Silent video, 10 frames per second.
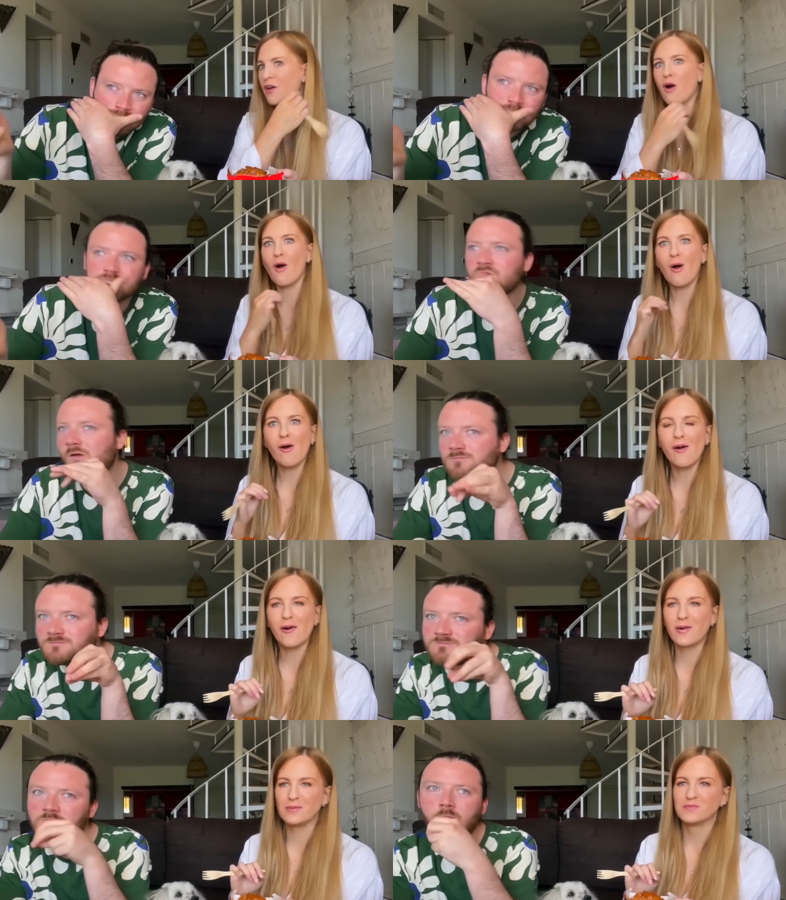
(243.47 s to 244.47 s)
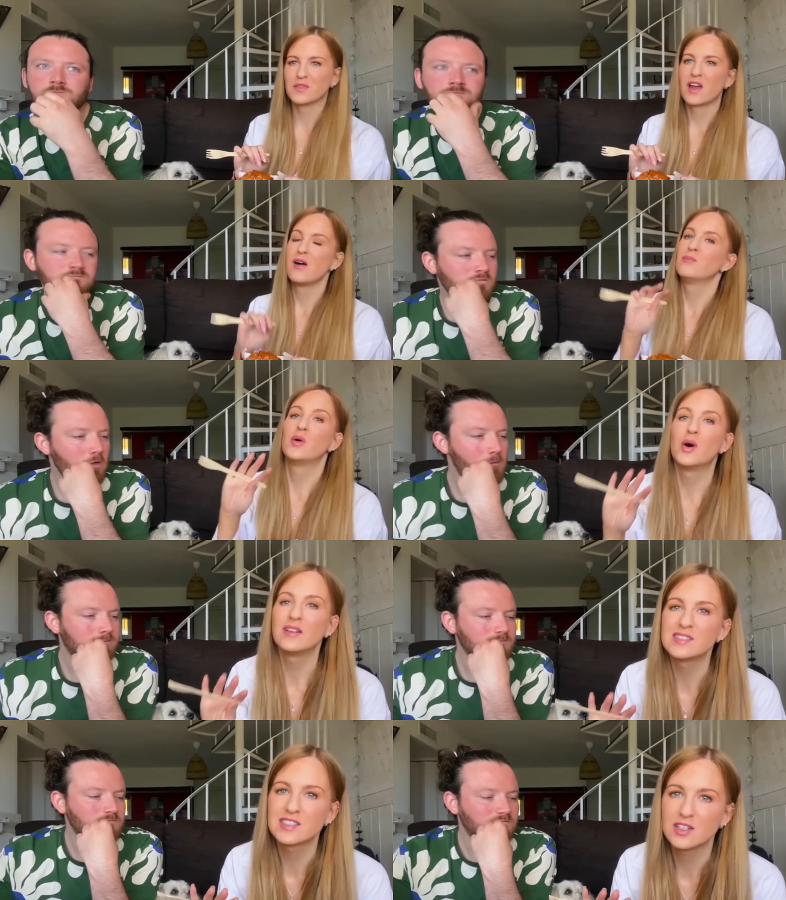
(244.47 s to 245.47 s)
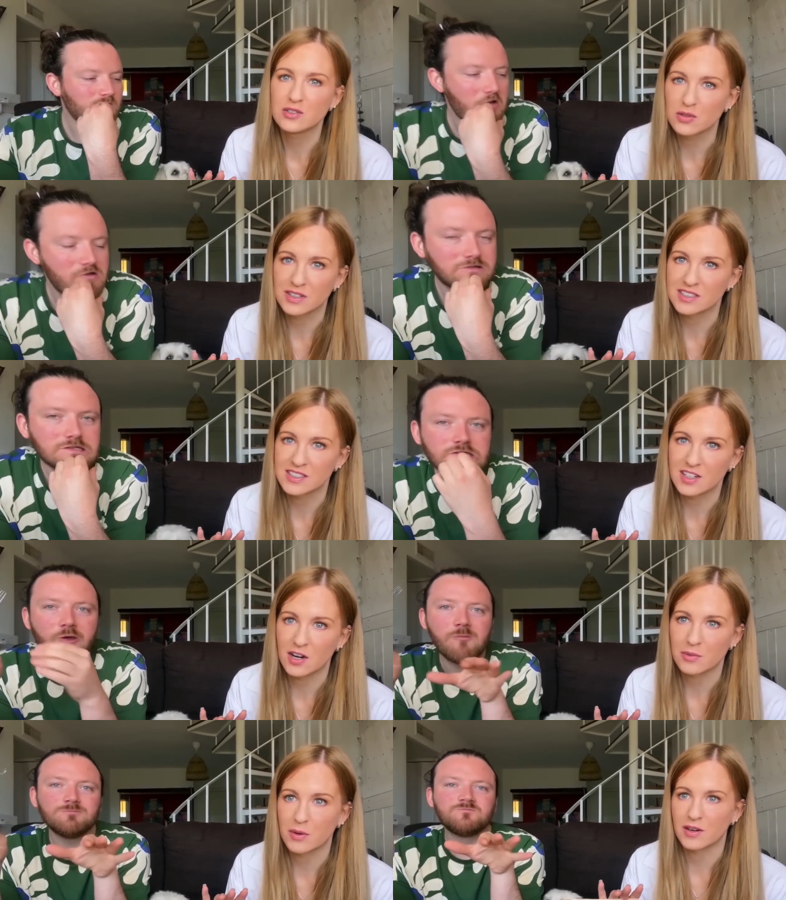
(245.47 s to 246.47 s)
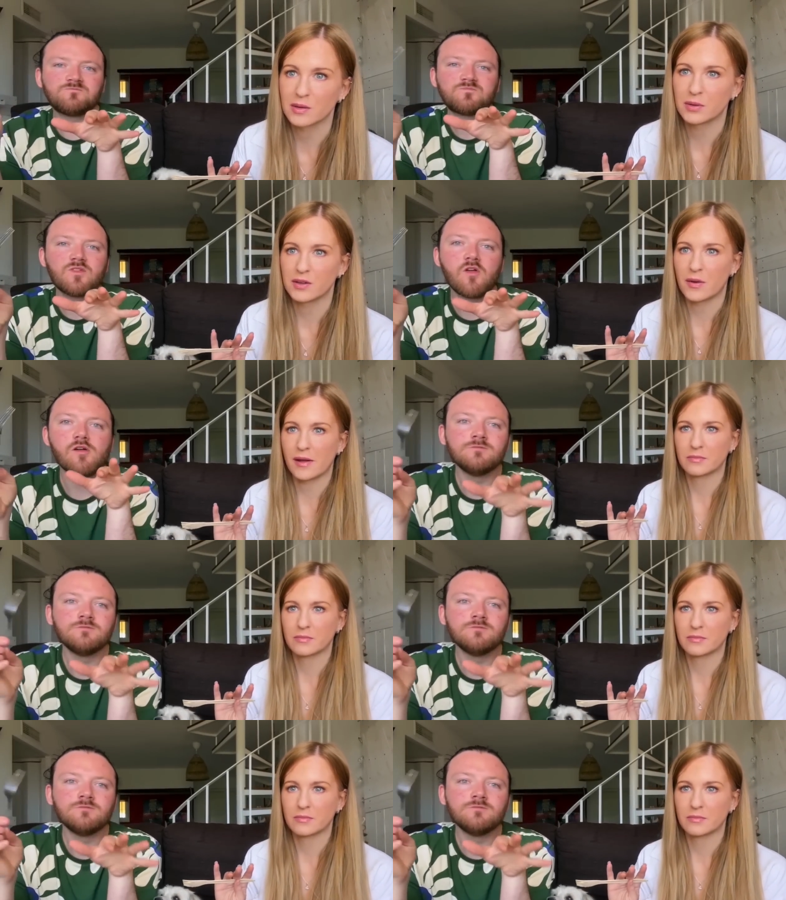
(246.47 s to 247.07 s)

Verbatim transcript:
Speaker 1: Oh. Paul is a notoriously hard marker, by the way.